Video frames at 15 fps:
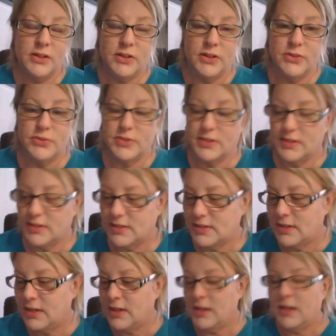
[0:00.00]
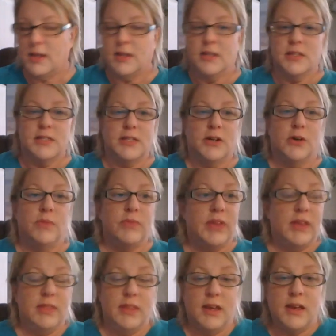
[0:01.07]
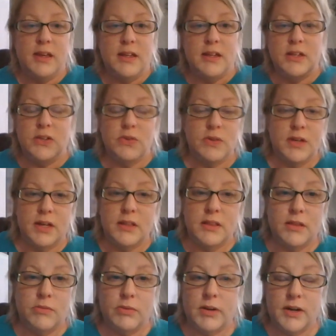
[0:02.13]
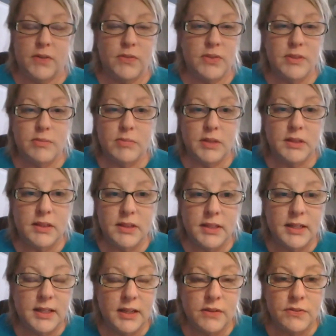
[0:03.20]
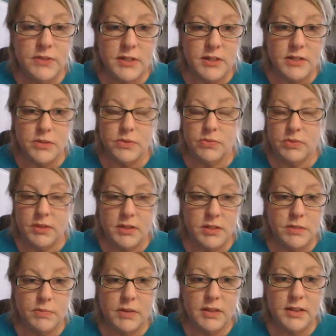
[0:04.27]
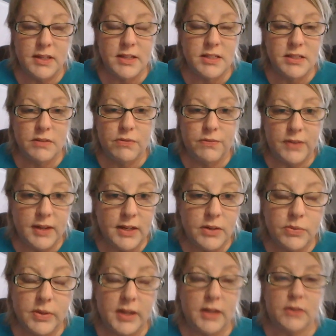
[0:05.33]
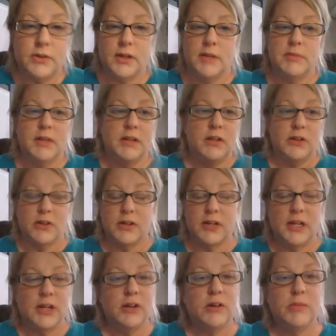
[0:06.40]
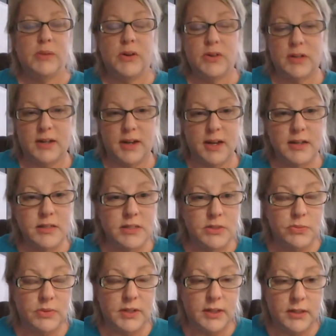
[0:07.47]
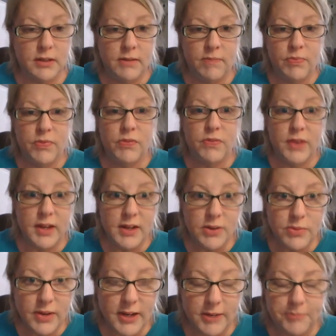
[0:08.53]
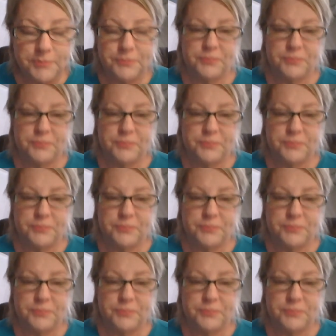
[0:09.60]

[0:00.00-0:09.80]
closes. So, and then you get the whatever the monthly gift is. This month it's the fade away cream that you're going to hear about next week. Fade away,